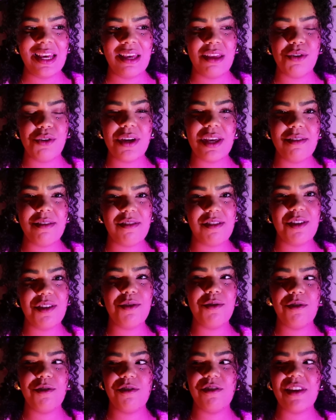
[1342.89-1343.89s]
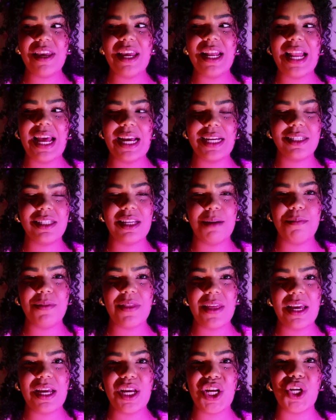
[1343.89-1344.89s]
you can still see like
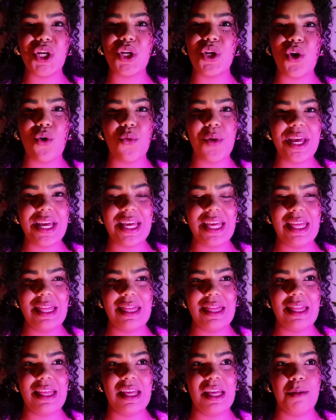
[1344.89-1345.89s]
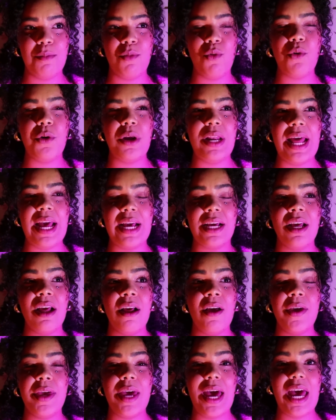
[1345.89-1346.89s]
something glowing in them, or like
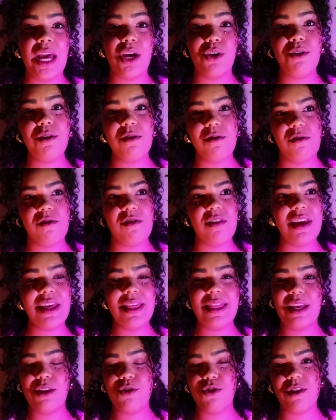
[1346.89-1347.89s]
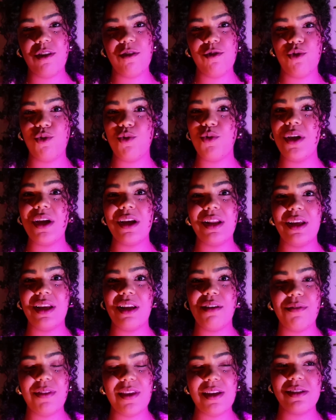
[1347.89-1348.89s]
I could see that she's doing a lot
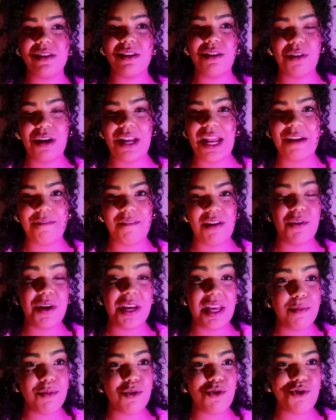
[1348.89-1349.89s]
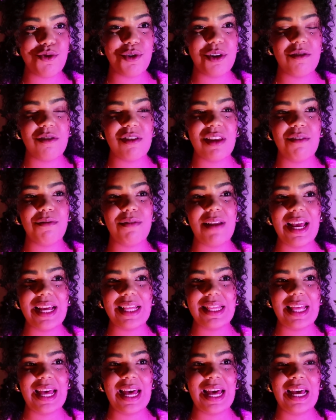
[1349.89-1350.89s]
of things that are like very immature and stuff
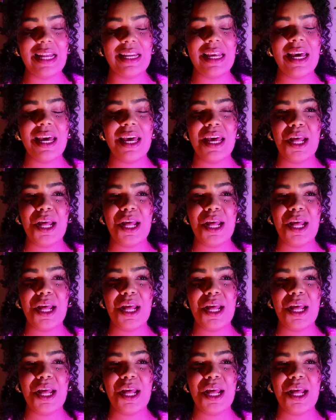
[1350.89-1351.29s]
like that.